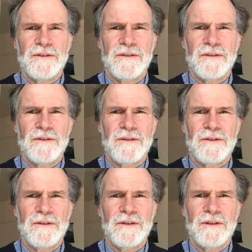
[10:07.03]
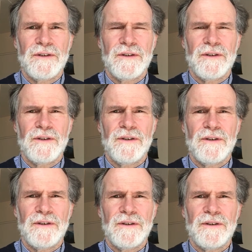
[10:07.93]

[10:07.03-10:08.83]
Nobody speaks.